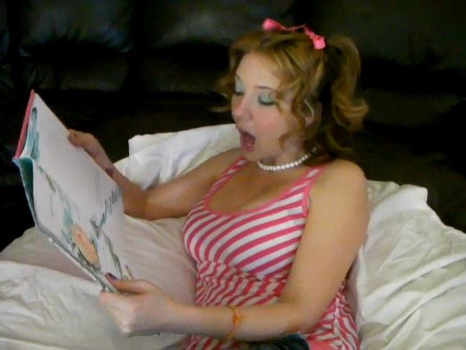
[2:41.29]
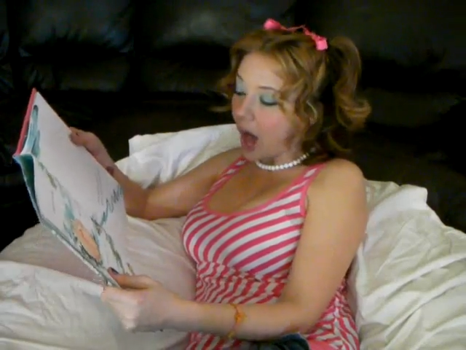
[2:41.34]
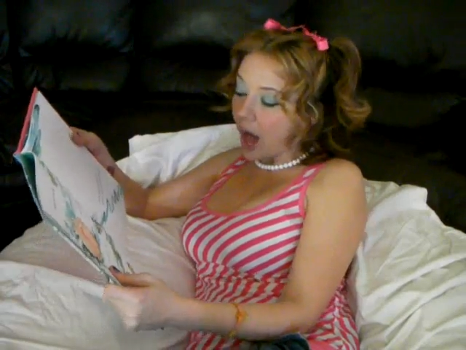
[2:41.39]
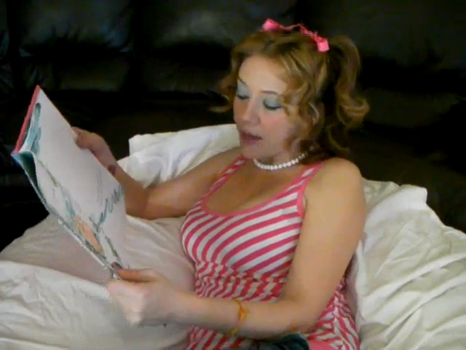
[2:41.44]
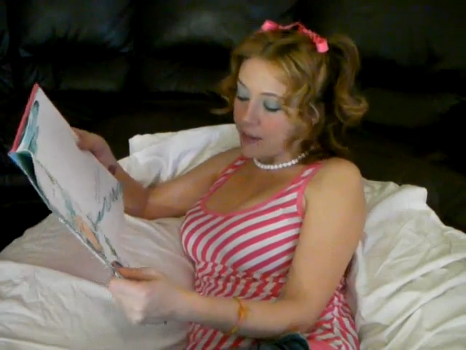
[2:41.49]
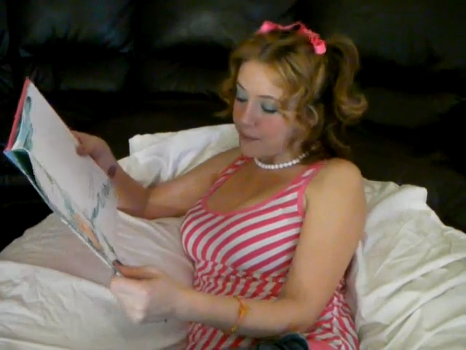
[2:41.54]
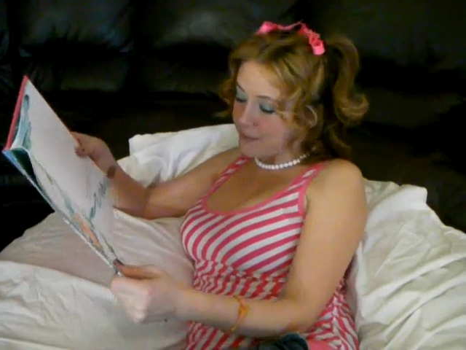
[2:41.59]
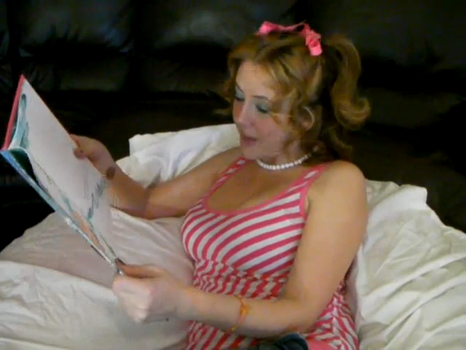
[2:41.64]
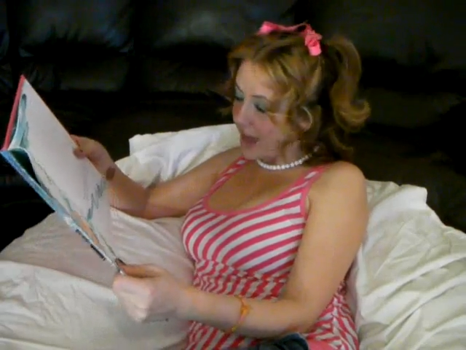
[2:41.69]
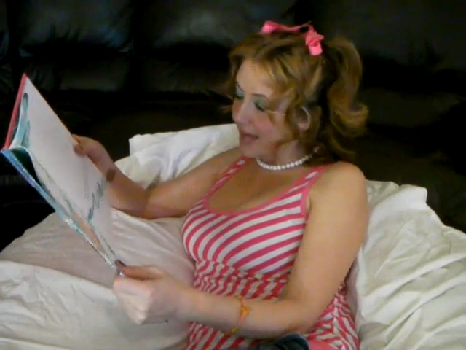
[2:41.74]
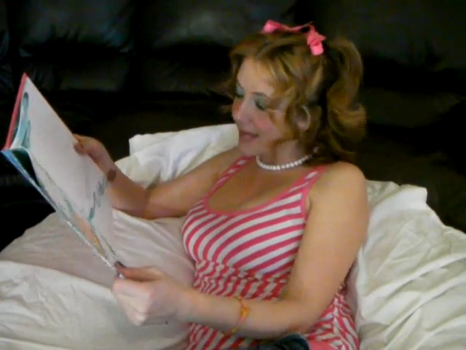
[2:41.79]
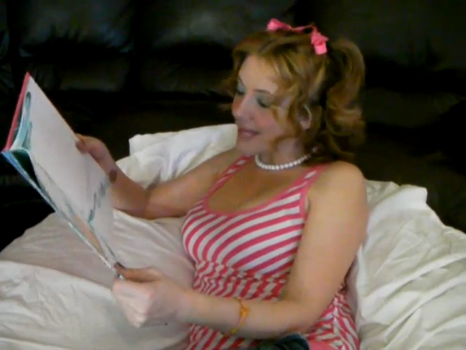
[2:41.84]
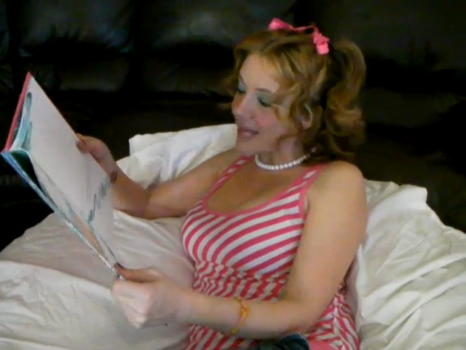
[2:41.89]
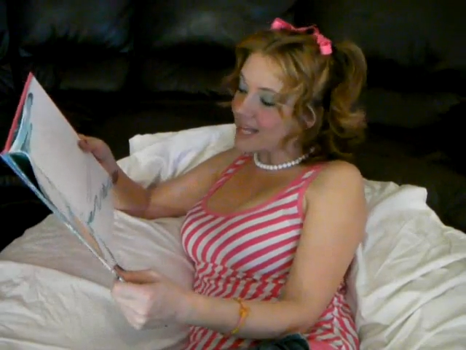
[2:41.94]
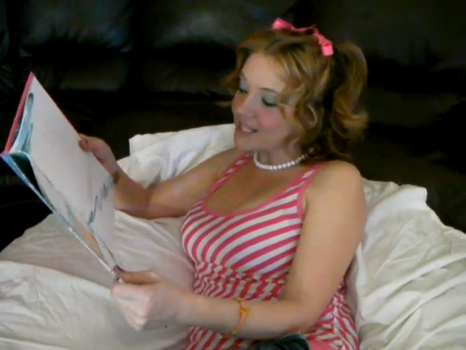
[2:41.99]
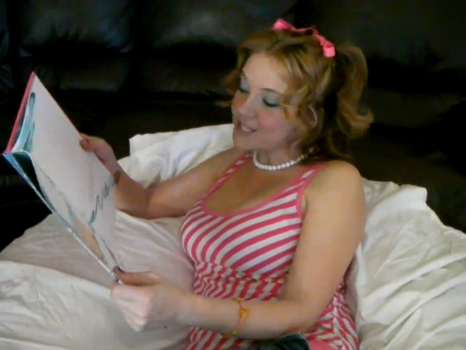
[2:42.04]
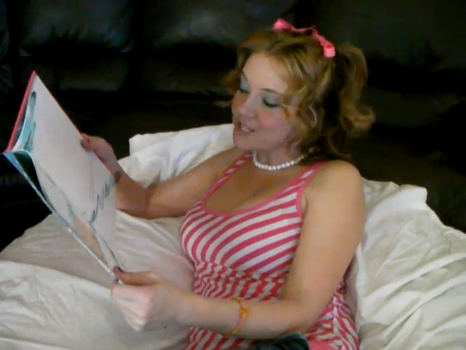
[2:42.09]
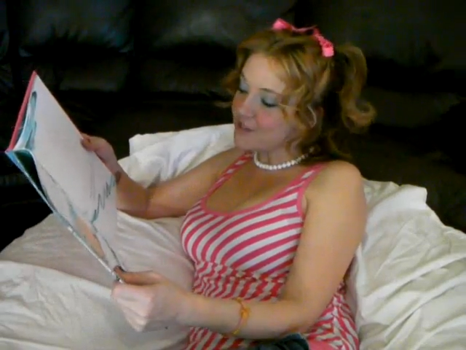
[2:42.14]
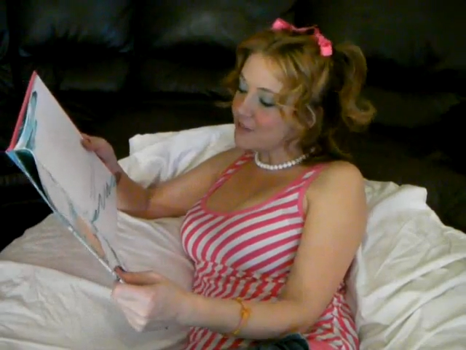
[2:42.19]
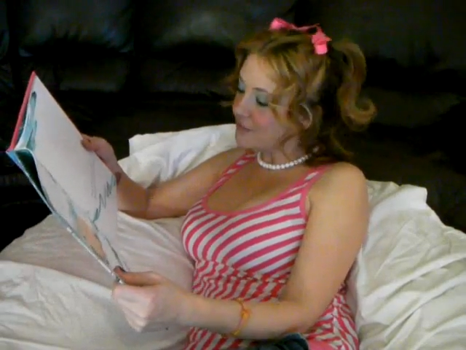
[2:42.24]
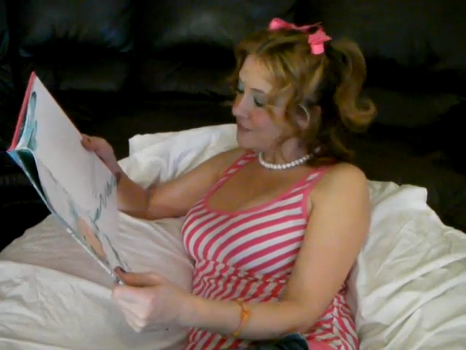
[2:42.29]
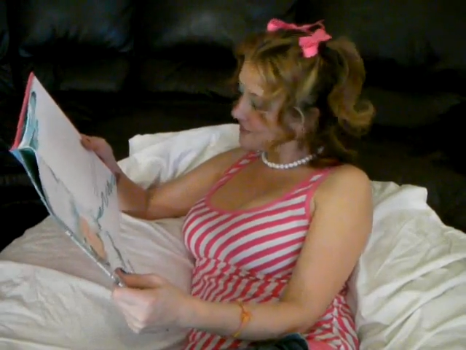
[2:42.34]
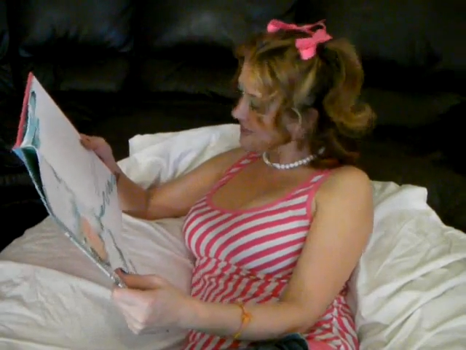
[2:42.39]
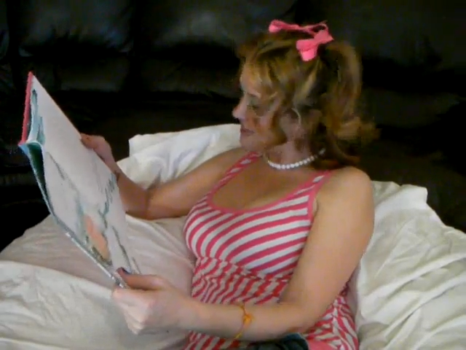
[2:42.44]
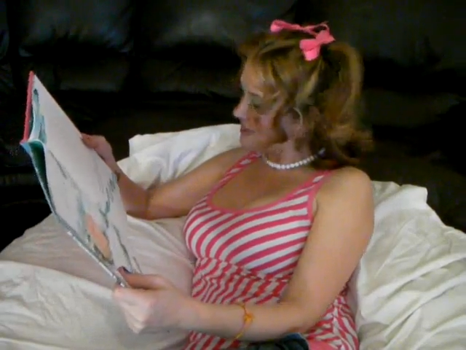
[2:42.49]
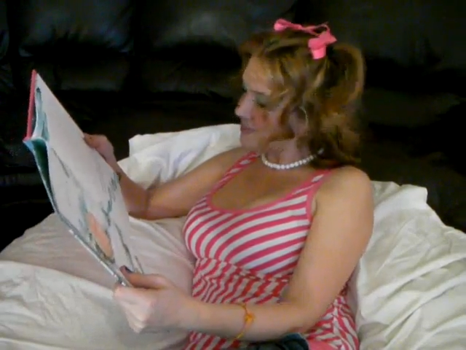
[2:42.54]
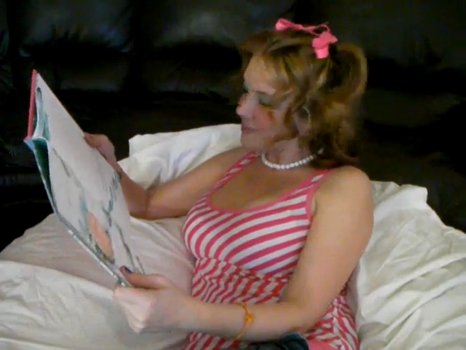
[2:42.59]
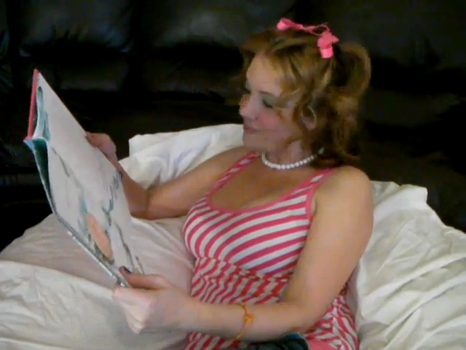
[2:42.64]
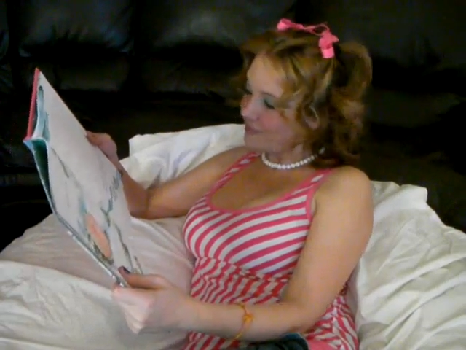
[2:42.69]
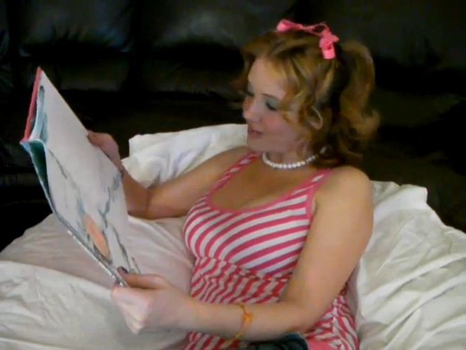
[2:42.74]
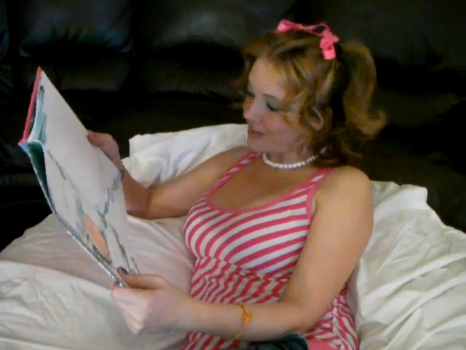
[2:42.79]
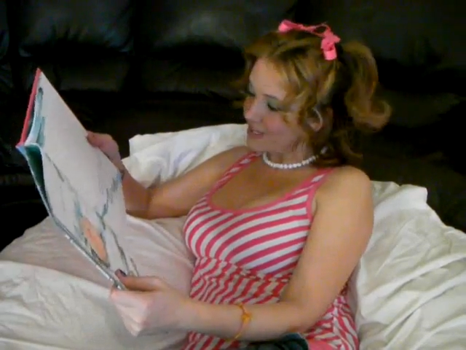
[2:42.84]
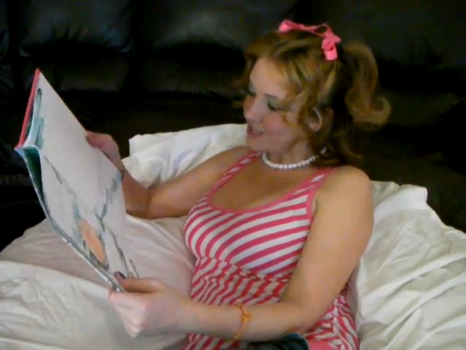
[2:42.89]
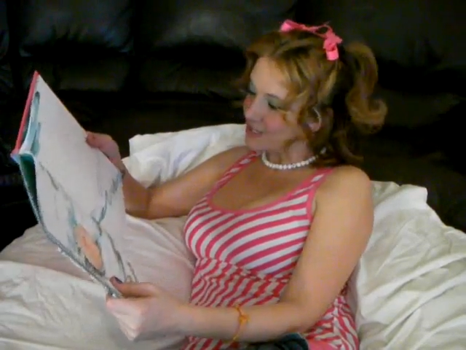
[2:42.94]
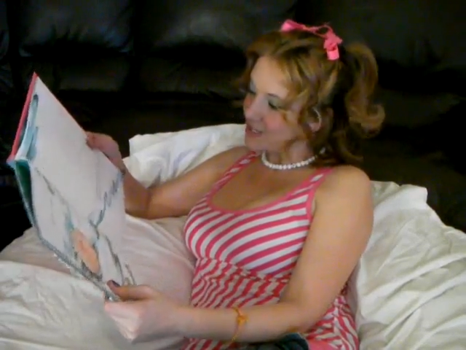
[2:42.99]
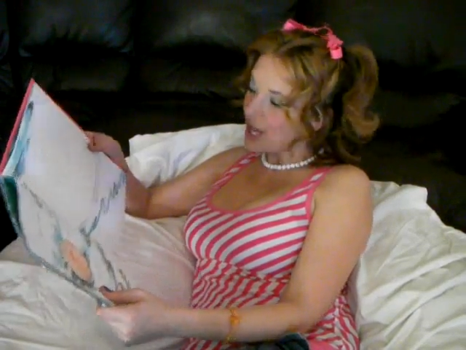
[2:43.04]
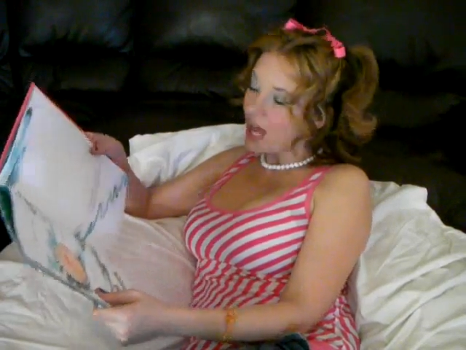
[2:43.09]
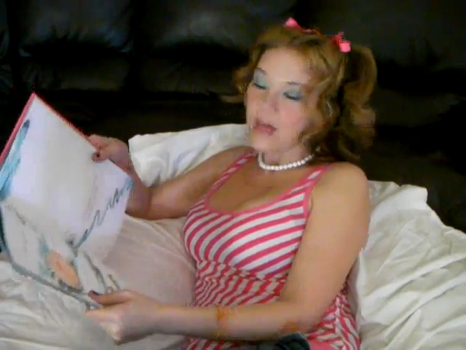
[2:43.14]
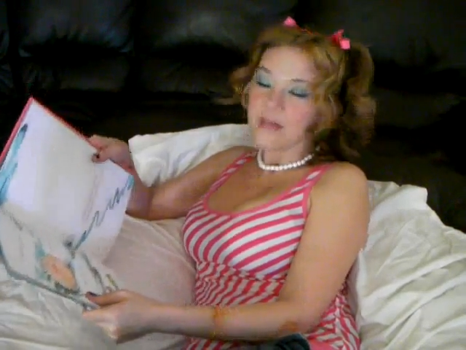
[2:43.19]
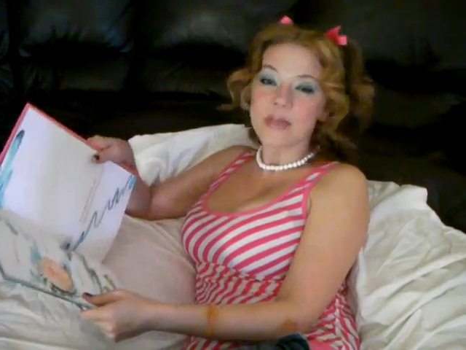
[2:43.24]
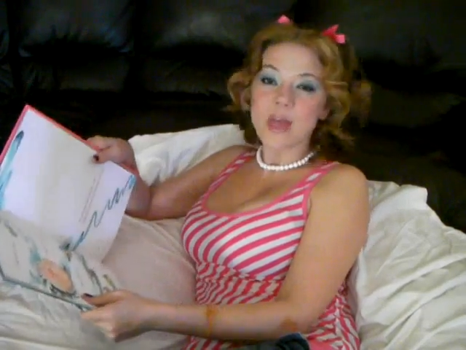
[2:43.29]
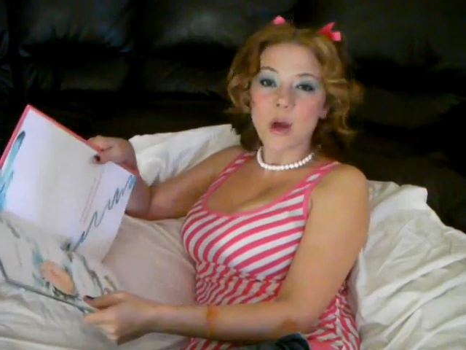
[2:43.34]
I might catch some fish